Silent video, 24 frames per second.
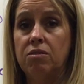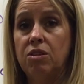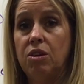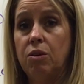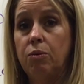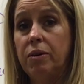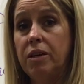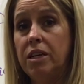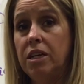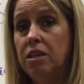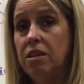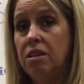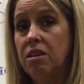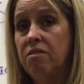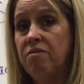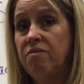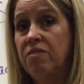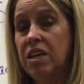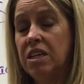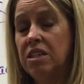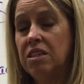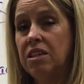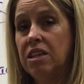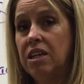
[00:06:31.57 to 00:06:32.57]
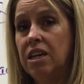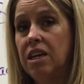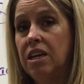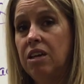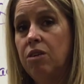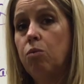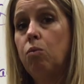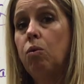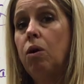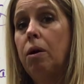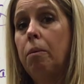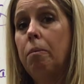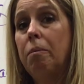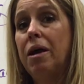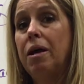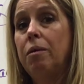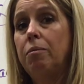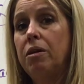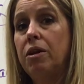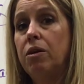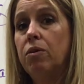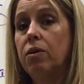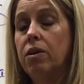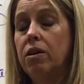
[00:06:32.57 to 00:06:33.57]
So we need to investigate what might
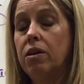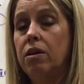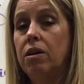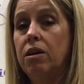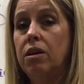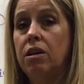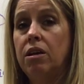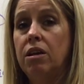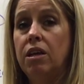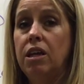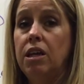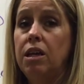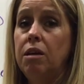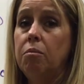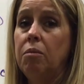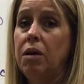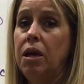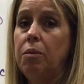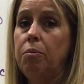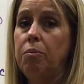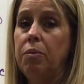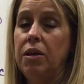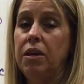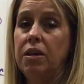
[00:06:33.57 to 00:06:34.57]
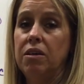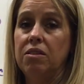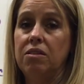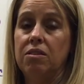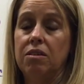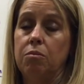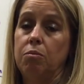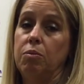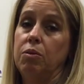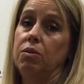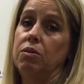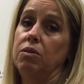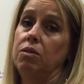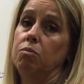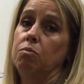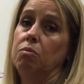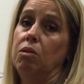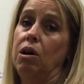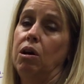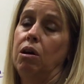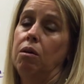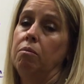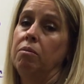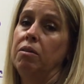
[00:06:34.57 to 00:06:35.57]
be going on. And it might be as simple as
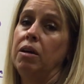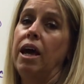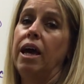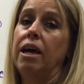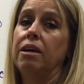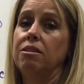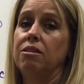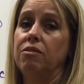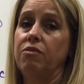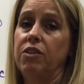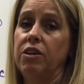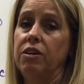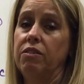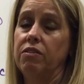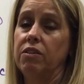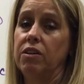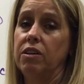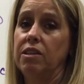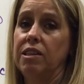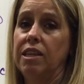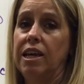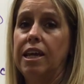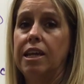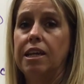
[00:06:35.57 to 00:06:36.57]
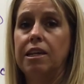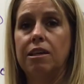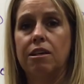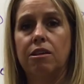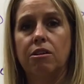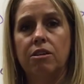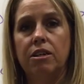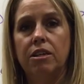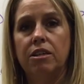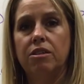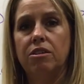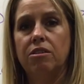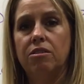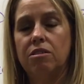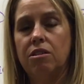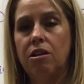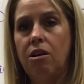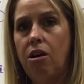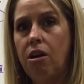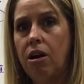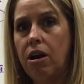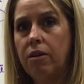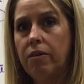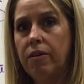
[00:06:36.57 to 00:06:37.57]
mom has fever and that increases the
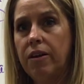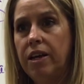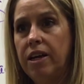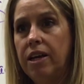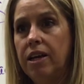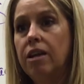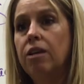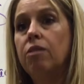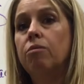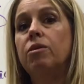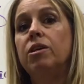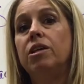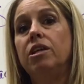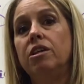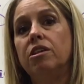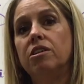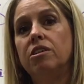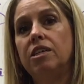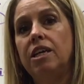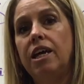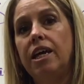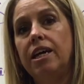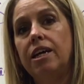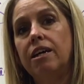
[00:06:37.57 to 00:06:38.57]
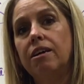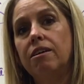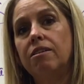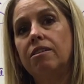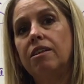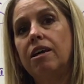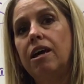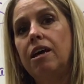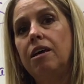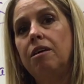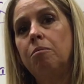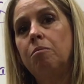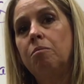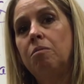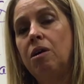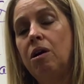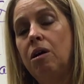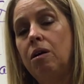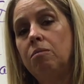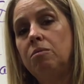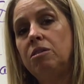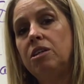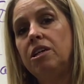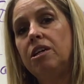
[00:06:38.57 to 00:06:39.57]
heart rate, and we need to take care of that in
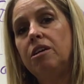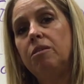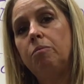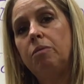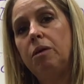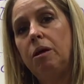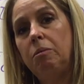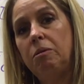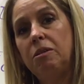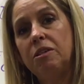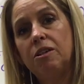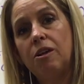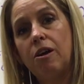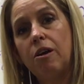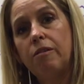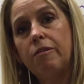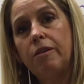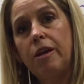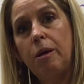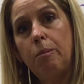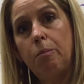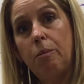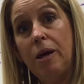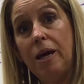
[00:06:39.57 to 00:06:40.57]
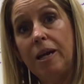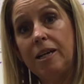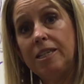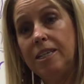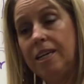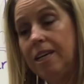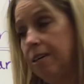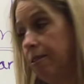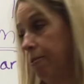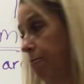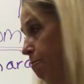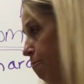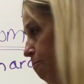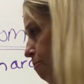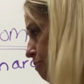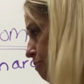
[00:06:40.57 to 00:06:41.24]
mom to get baby's heart rate back down.